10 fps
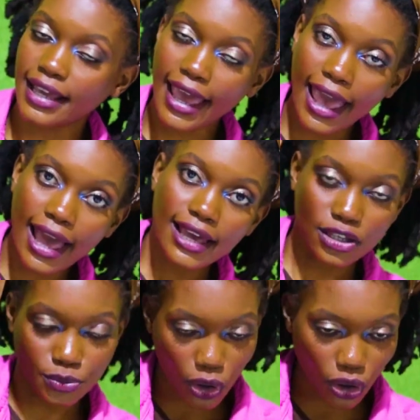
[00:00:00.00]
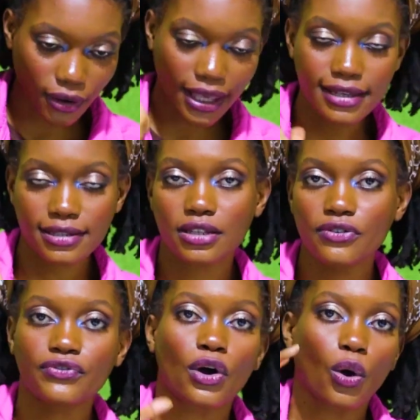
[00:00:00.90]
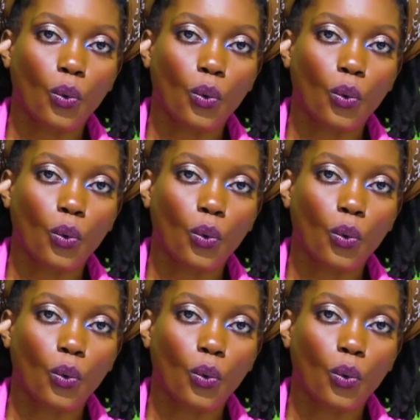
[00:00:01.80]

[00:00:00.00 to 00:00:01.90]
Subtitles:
The hair is more cohesive